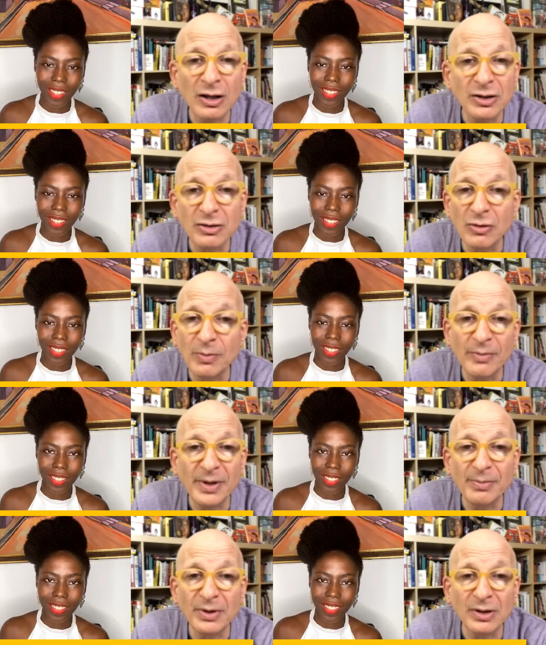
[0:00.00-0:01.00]
Speaker 1: group of
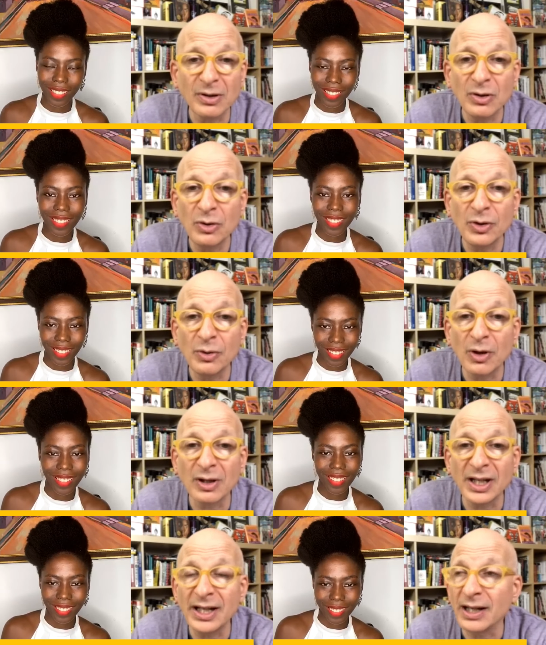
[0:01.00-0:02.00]
people who you are
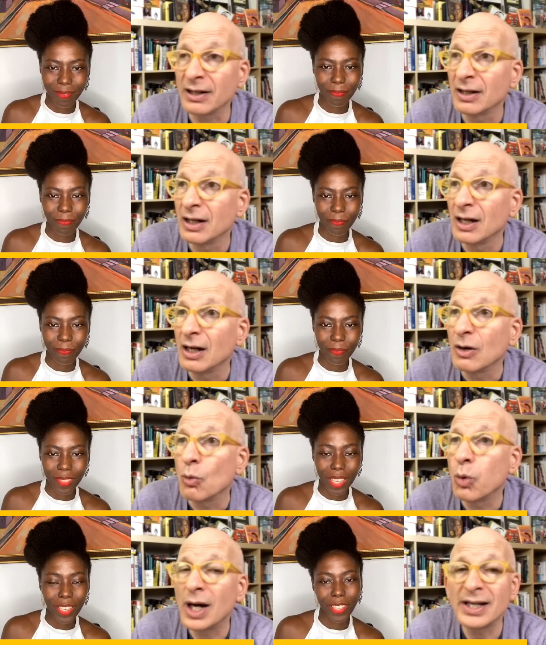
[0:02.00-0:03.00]
leading. Thank
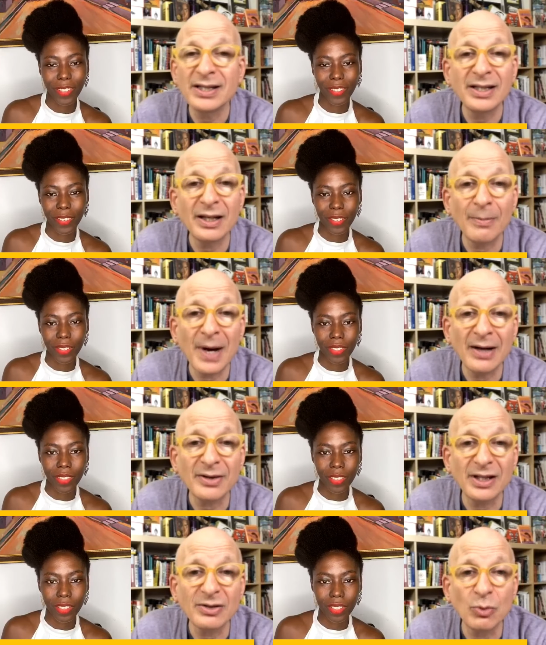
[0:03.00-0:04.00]
what you. is it about
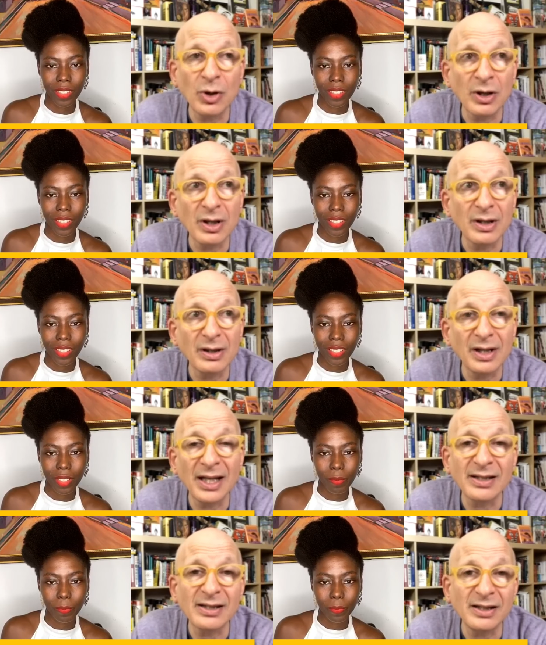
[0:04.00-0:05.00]
this work that
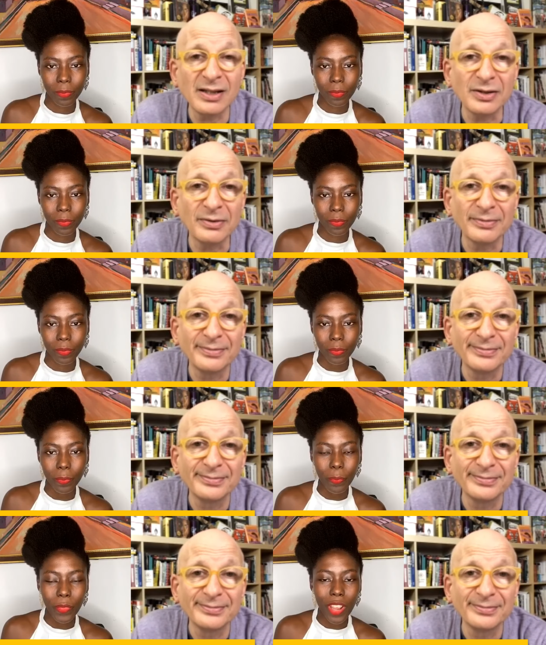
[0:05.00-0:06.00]
excites you?
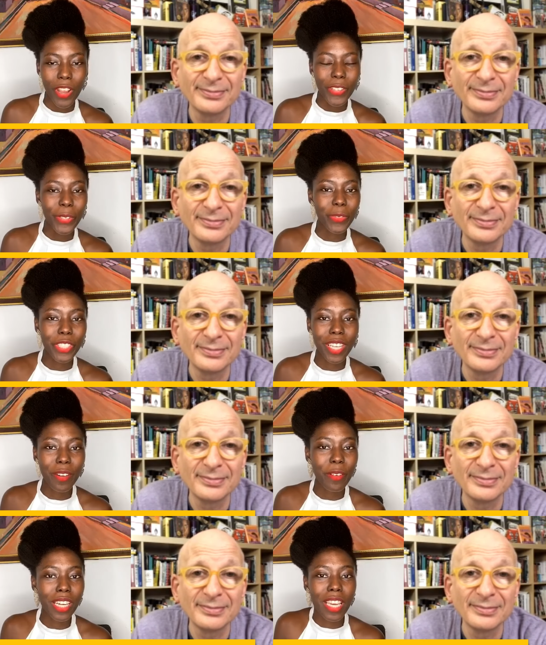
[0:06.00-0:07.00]
Speaker 2: So
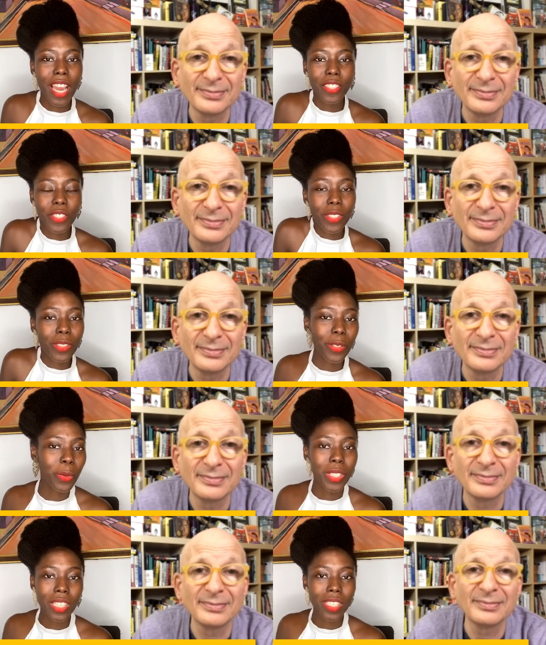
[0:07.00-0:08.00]
generally, I just
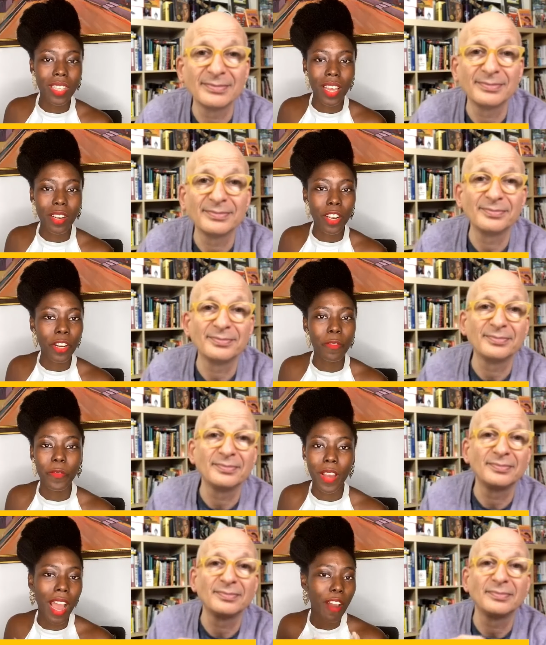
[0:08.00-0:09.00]
noticed that a lot of
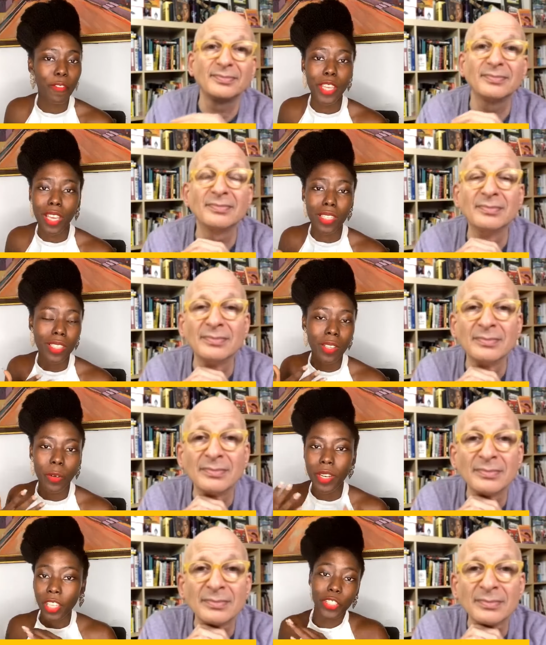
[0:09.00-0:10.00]
Africans or
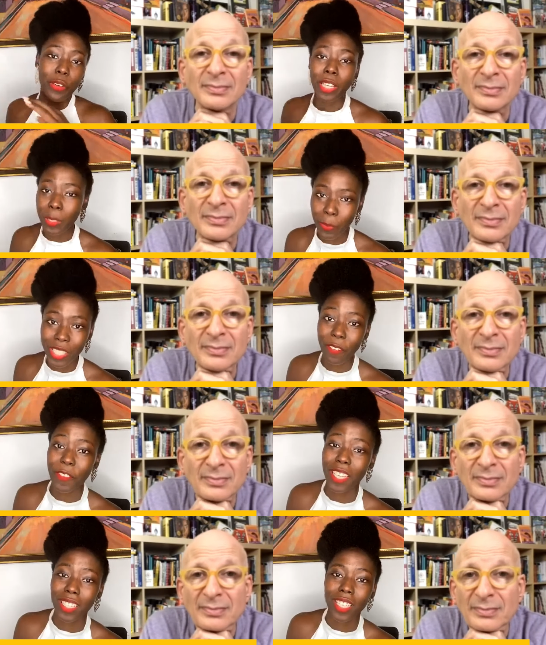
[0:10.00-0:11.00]
Nigerians
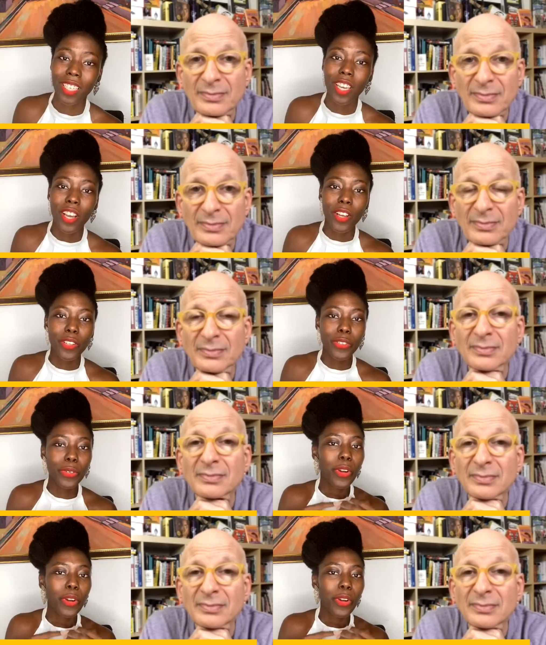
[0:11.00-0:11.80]
specifically do not